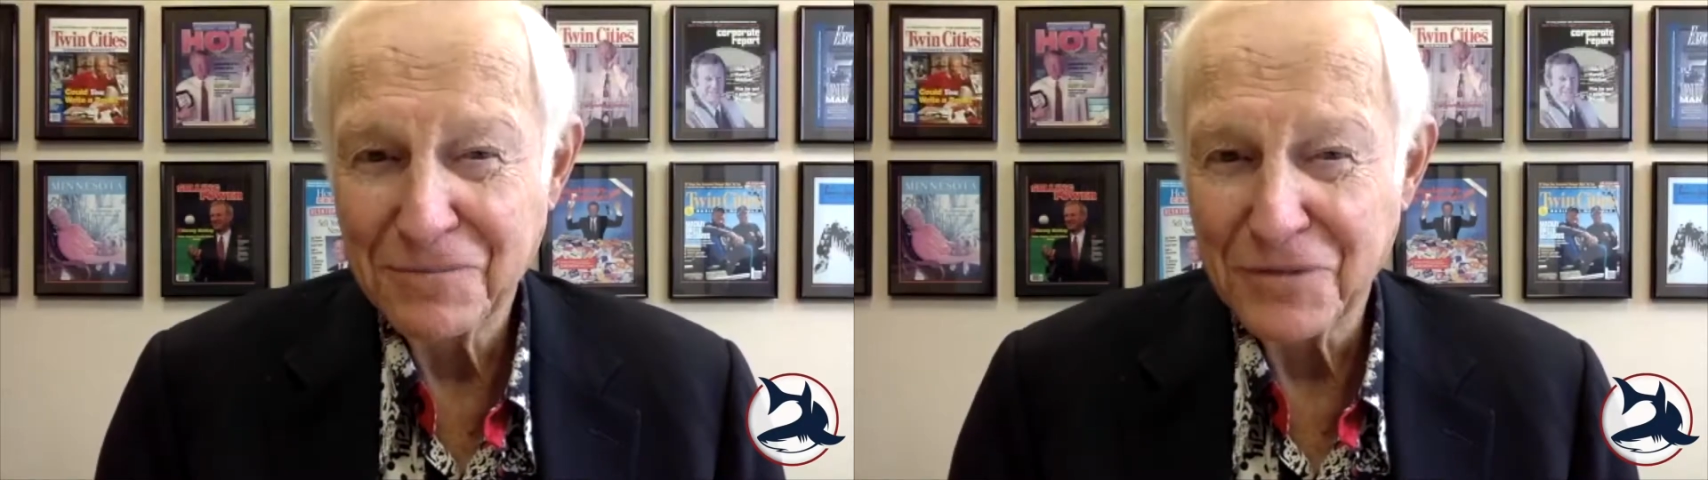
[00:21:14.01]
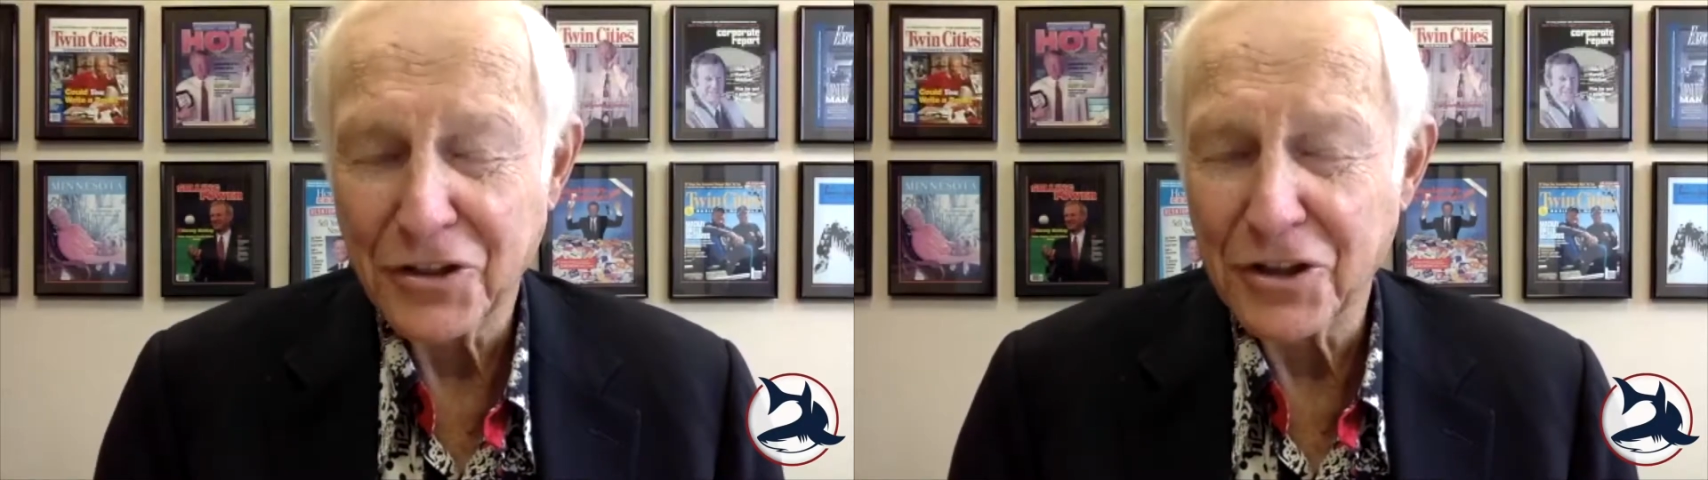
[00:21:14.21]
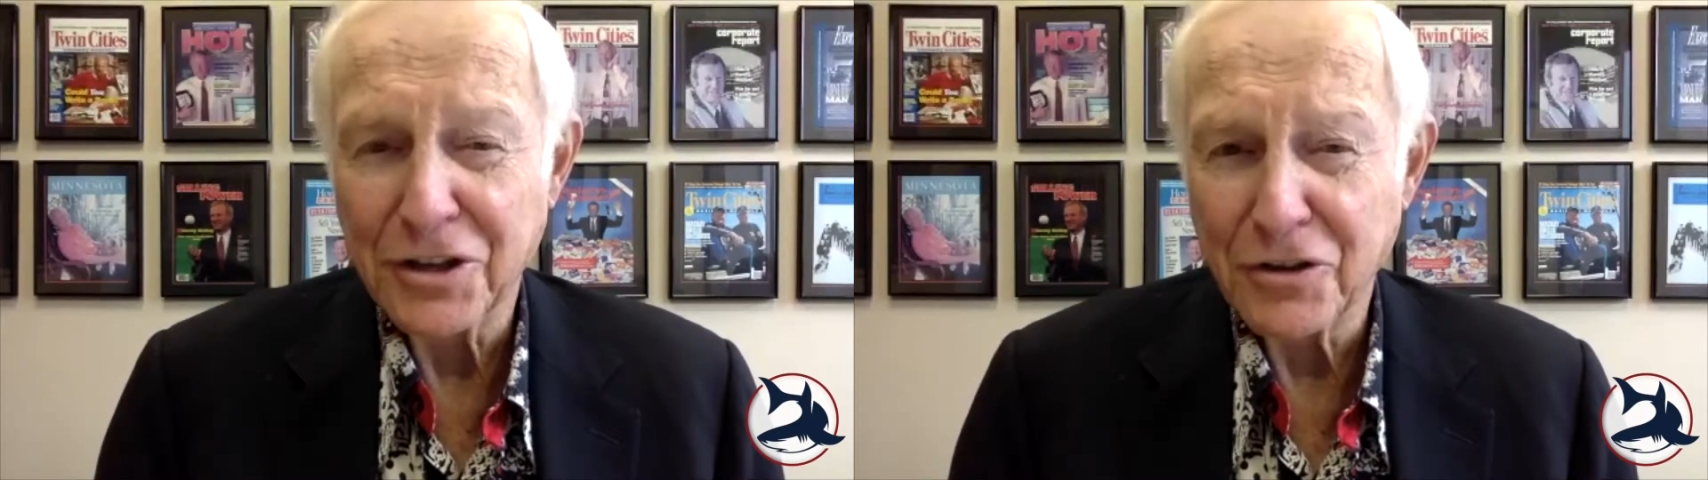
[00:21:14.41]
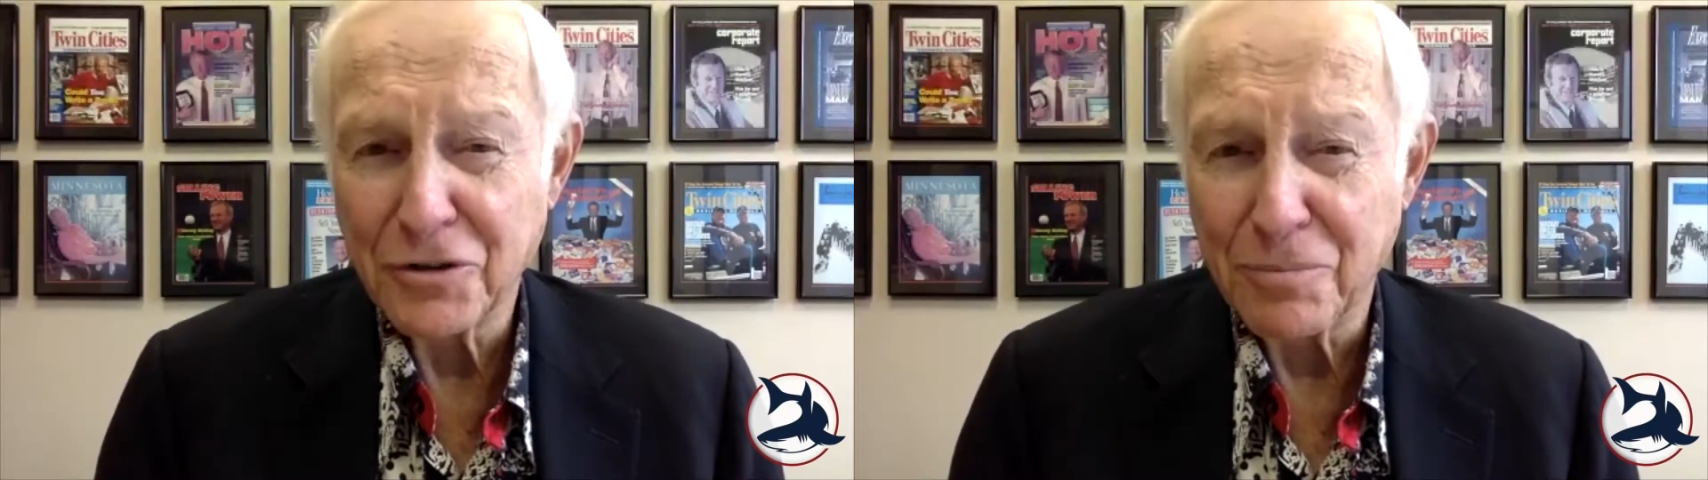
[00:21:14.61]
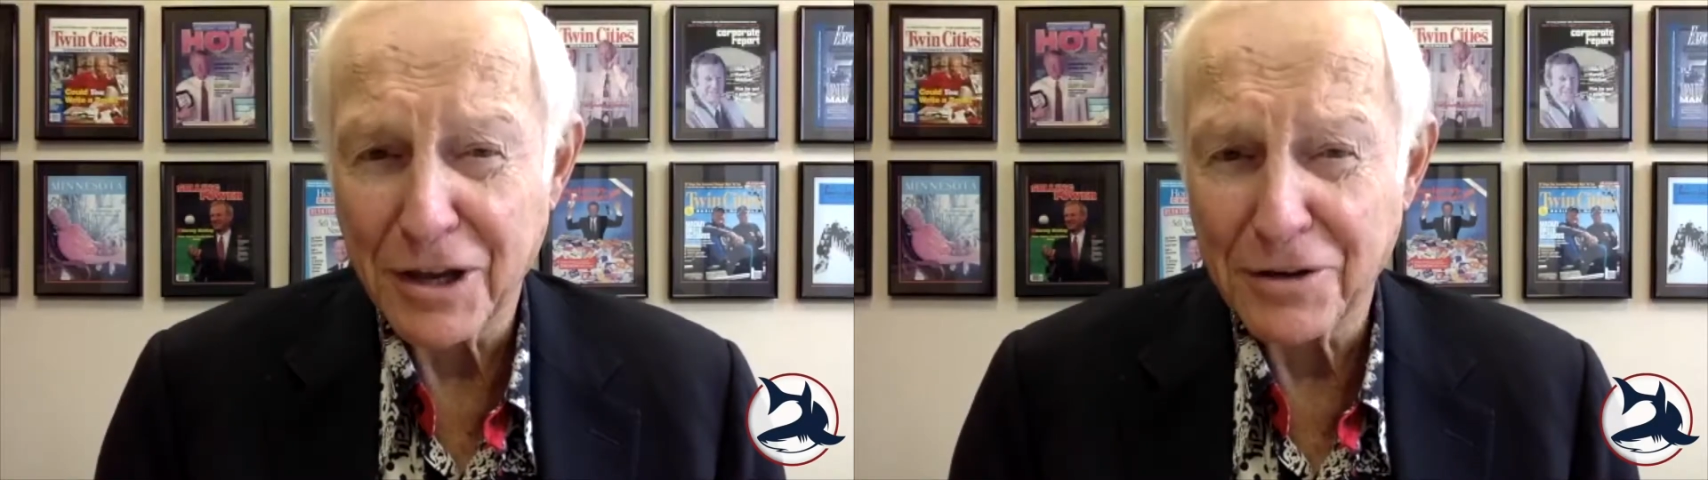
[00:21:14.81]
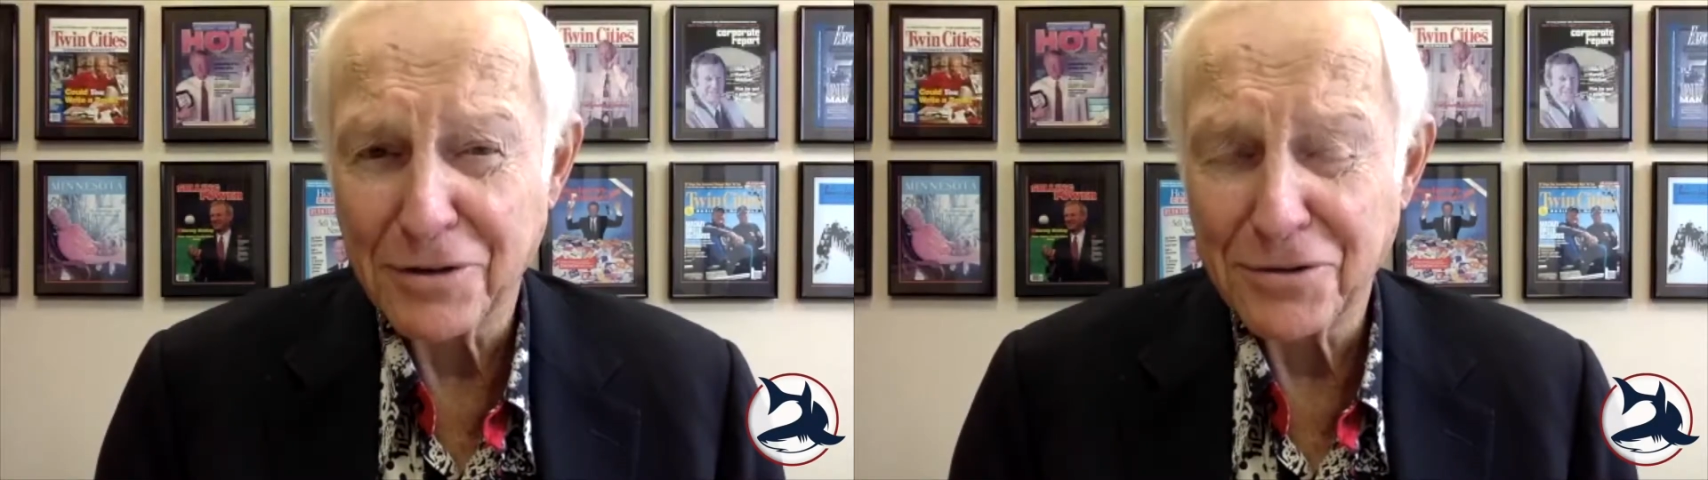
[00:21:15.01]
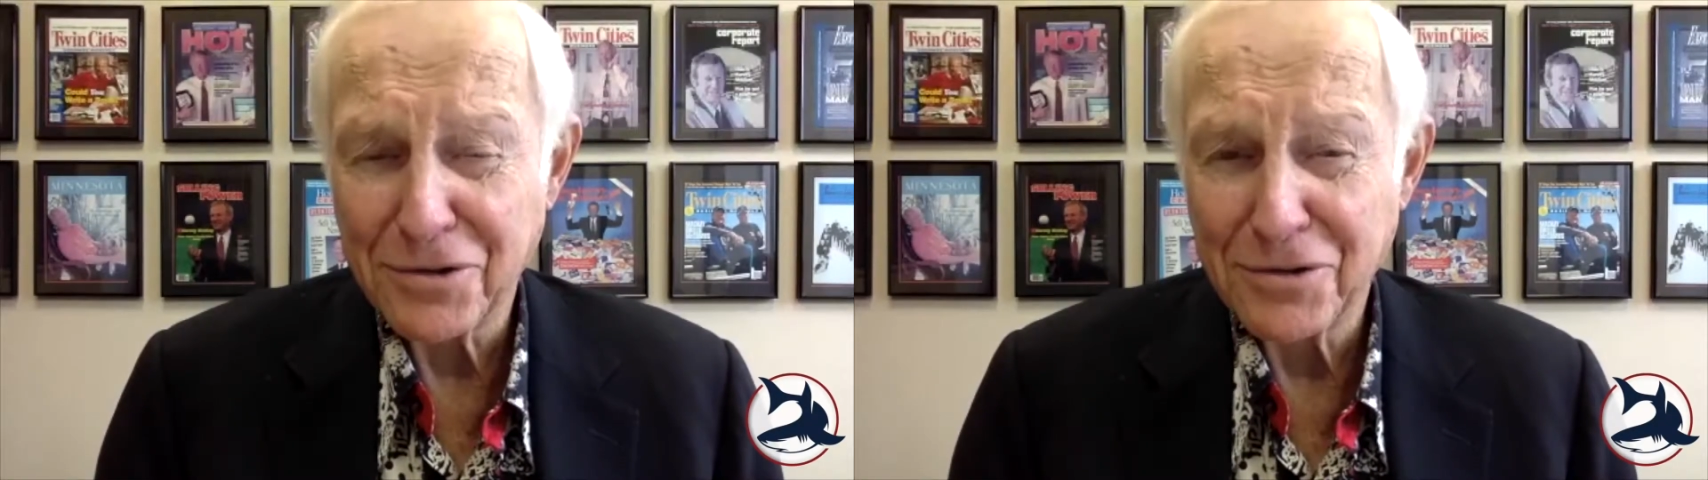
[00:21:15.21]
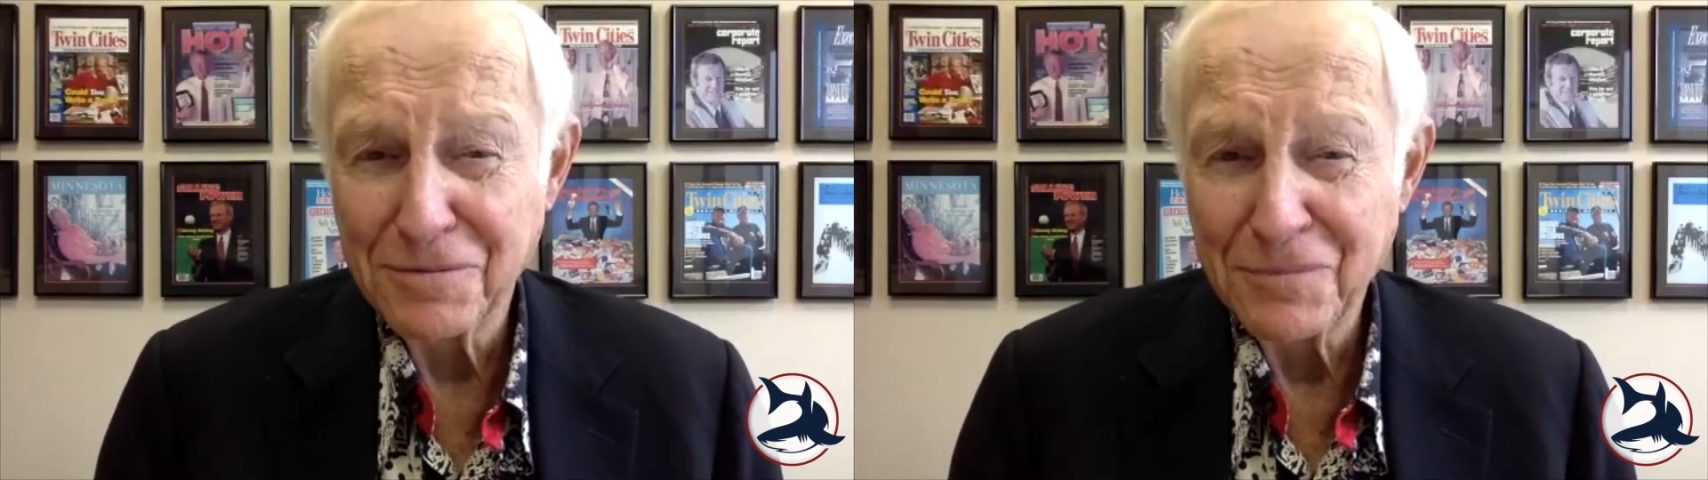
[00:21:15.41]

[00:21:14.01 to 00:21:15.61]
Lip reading: nothing else matters.